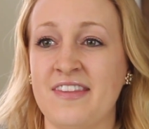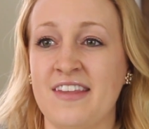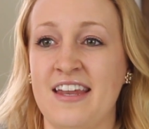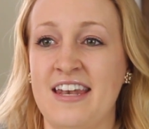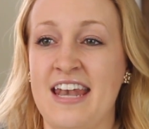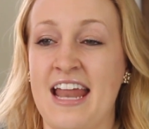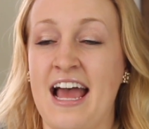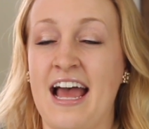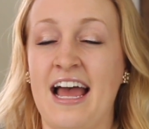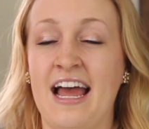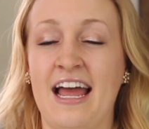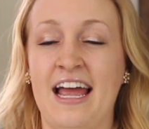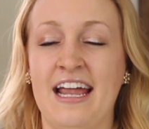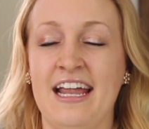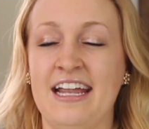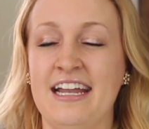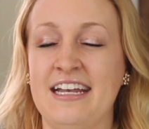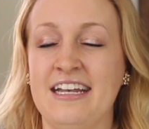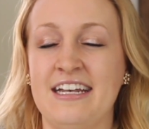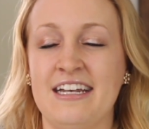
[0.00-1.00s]

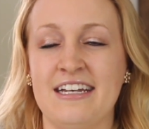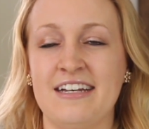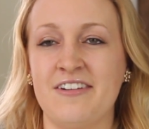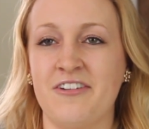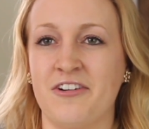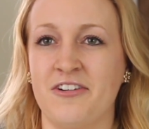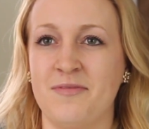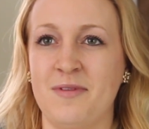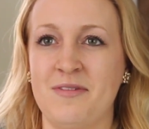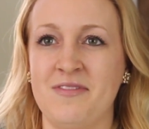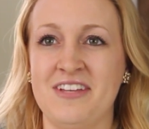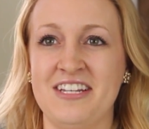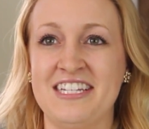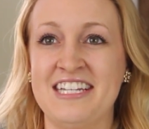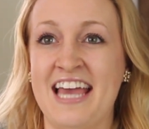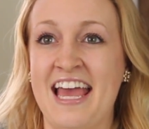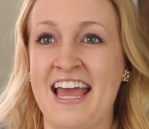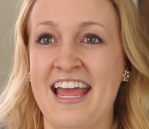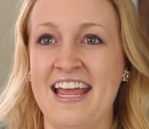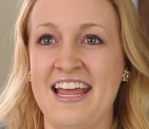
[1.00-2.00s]
9 or maybe
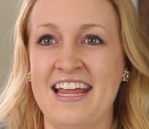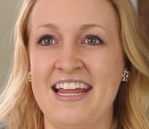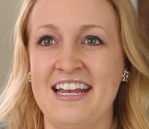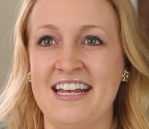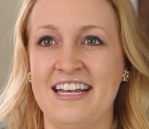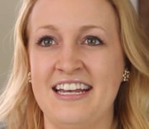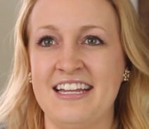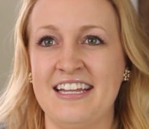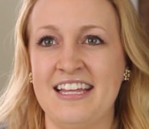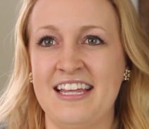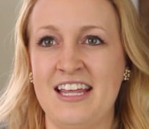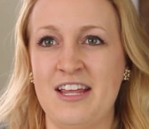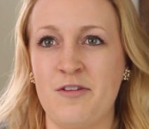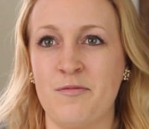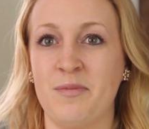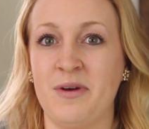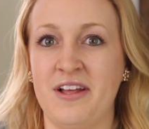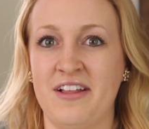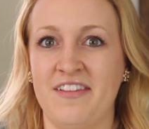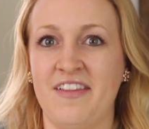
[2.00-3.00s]
10,
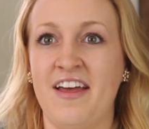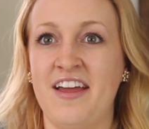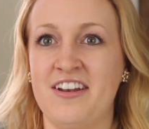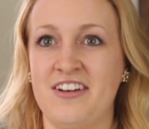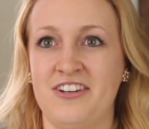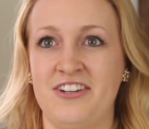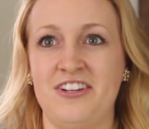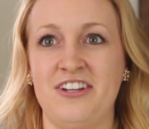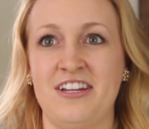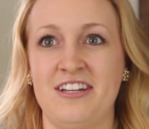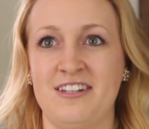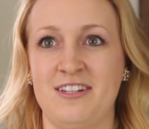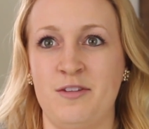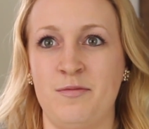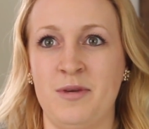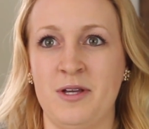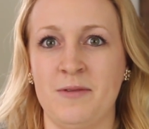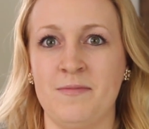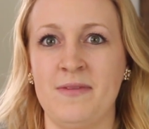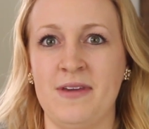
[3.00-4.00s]
but lunch is the
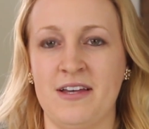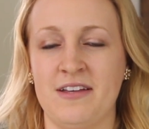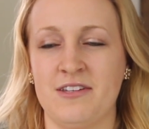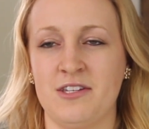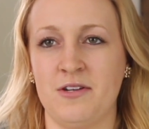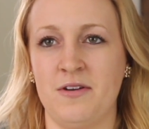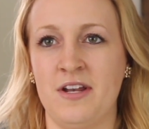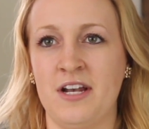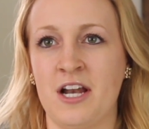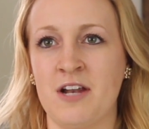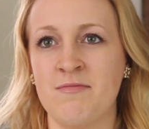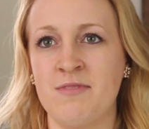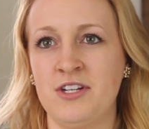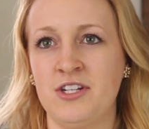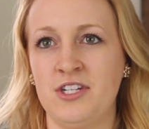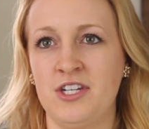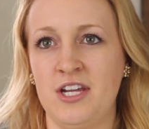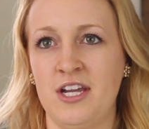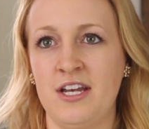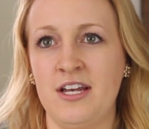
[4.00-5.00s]
big meal. So in our
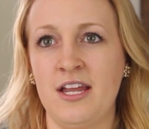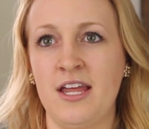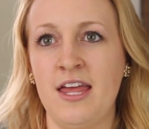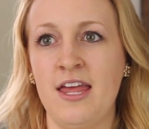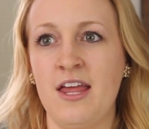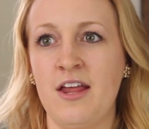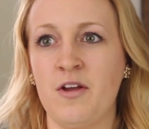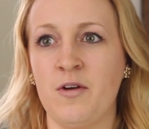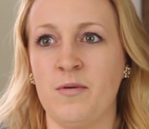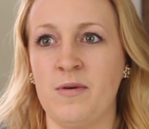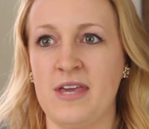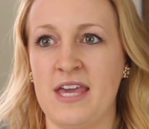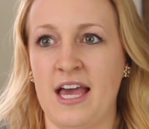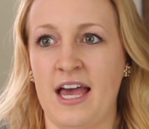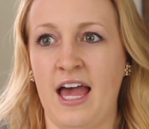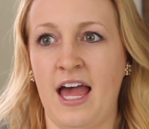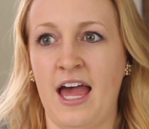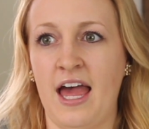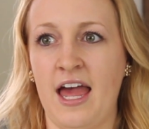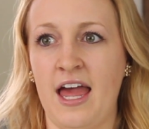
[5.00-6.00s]
mission, we
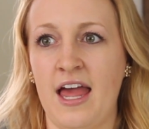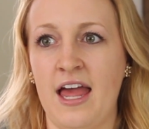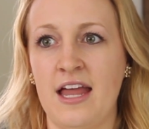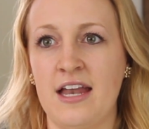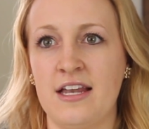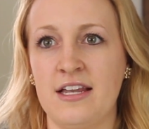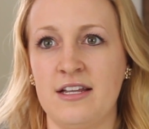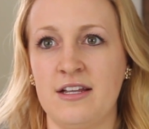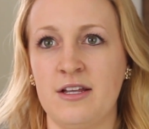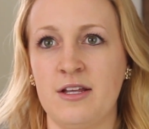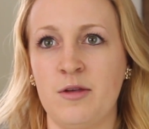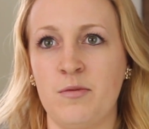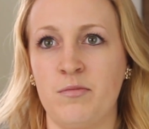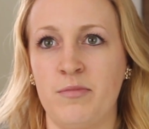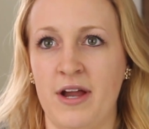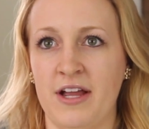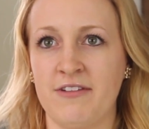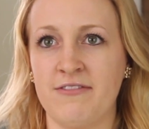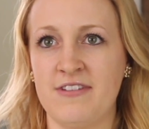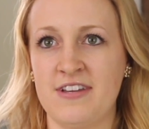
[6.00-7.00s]
had
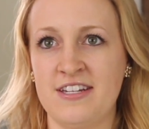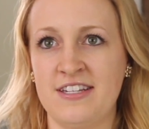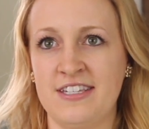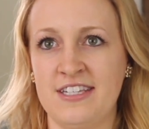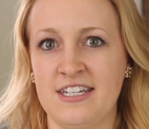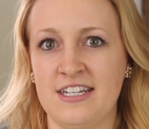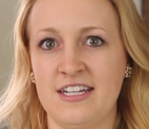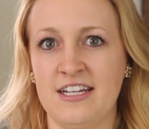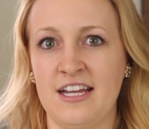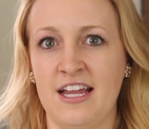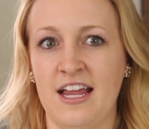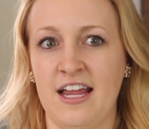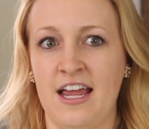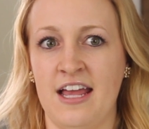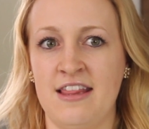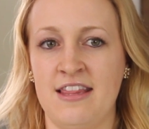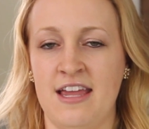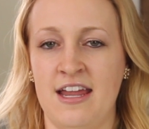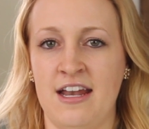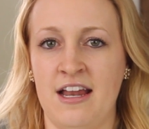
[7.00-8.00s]
breakfast
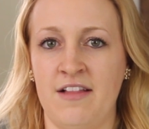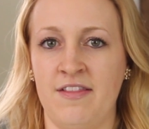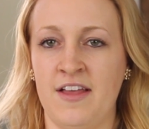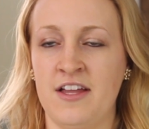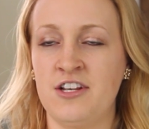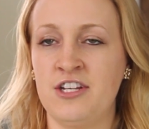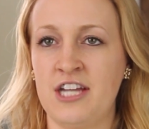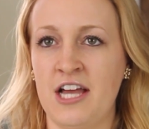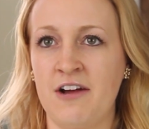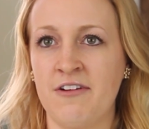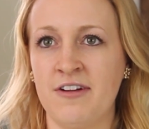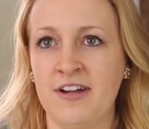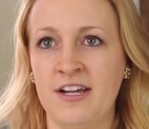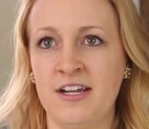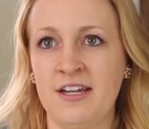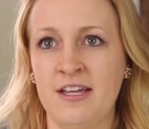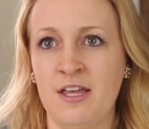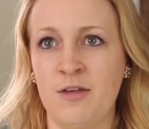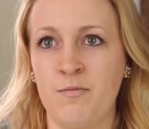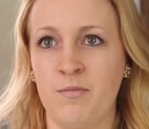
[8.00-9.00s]
and then a lunch hour,
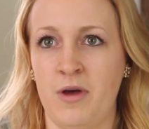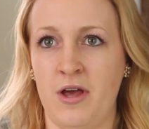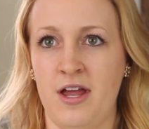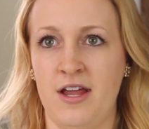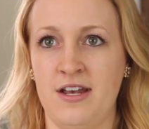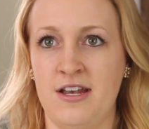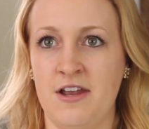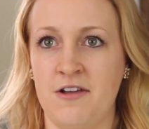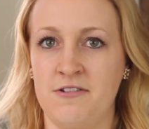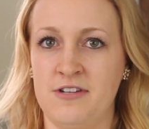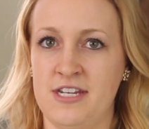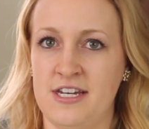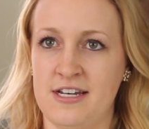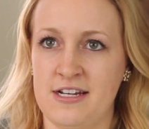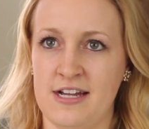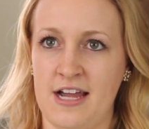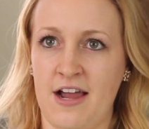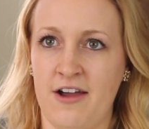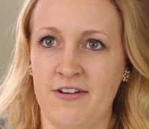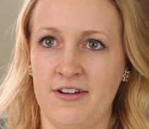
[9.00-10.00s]
but no
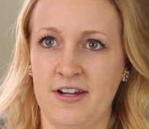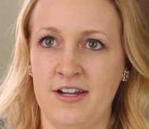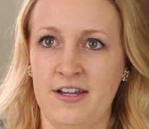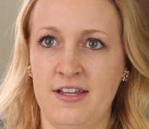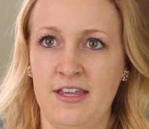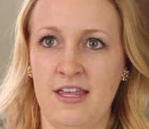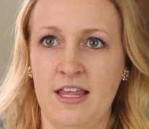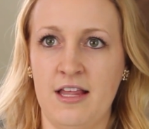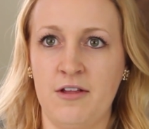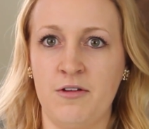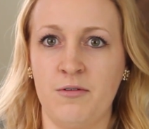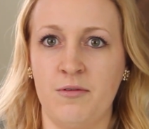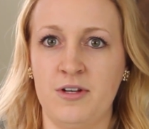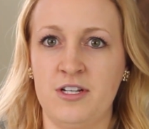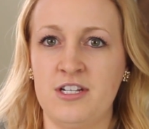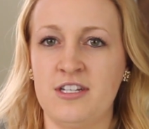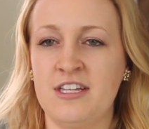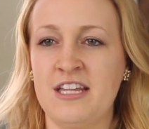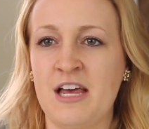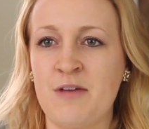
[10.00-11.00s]
dinner hour, which
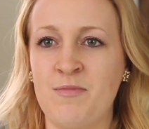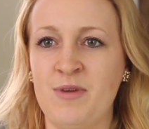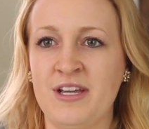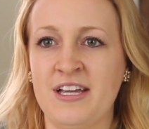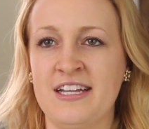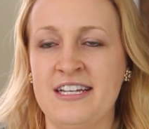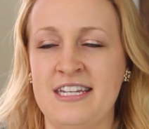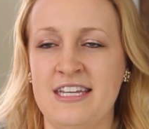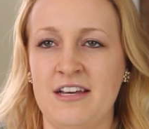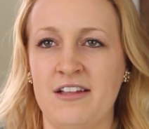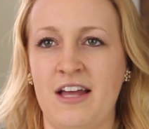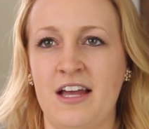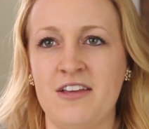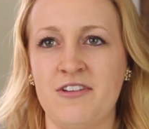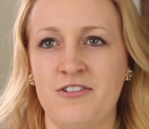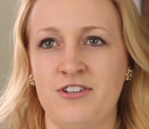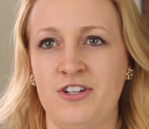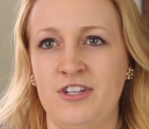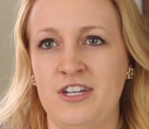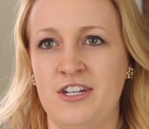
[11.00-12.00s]
isn't that big a deal. I
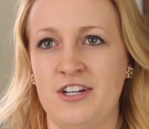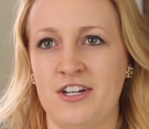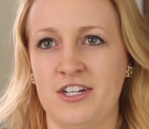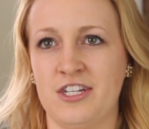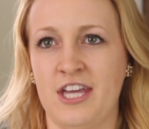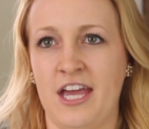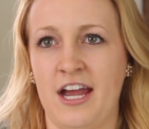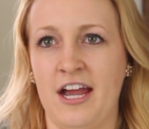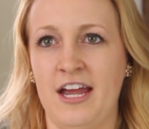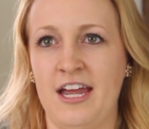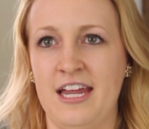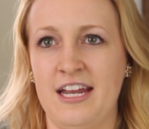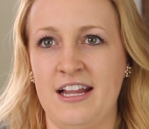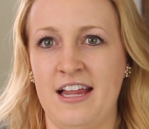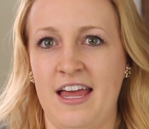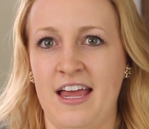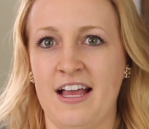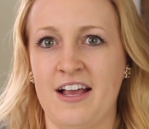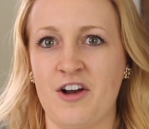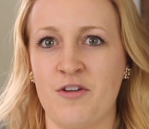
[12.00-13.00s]
usually just carried
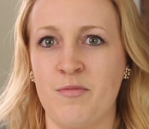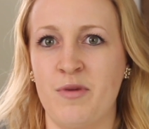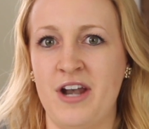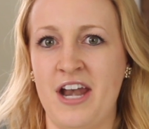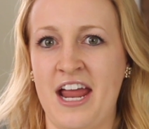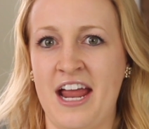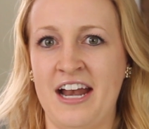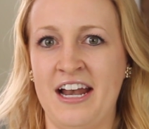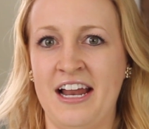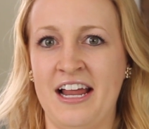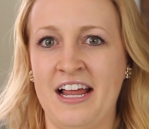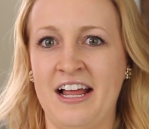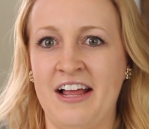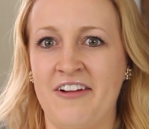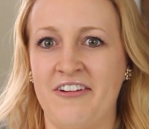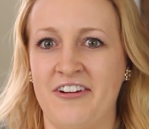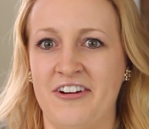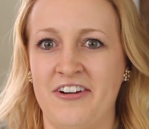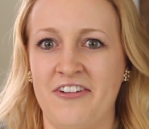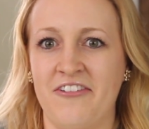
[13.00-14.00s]
like a banana
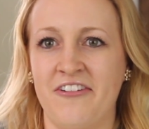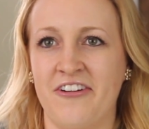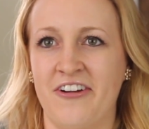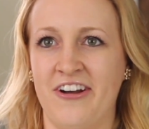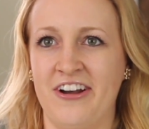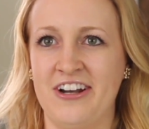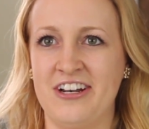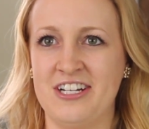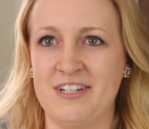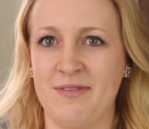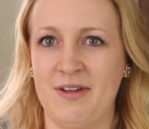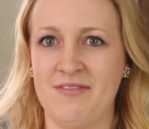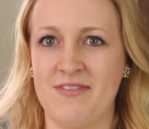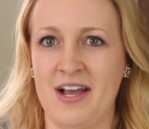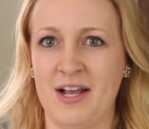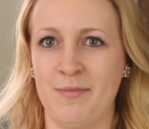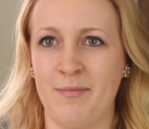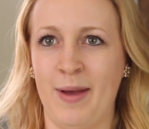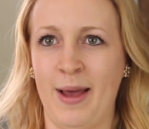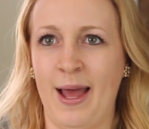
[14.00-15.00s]
or an orange in my
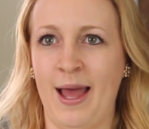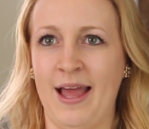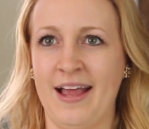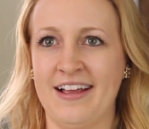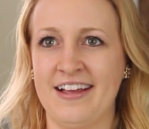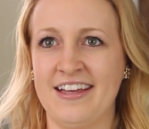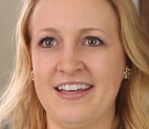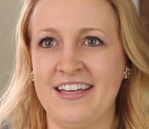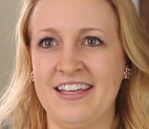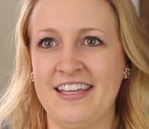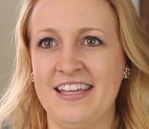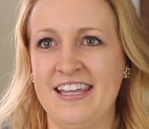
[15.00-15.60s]
backpack,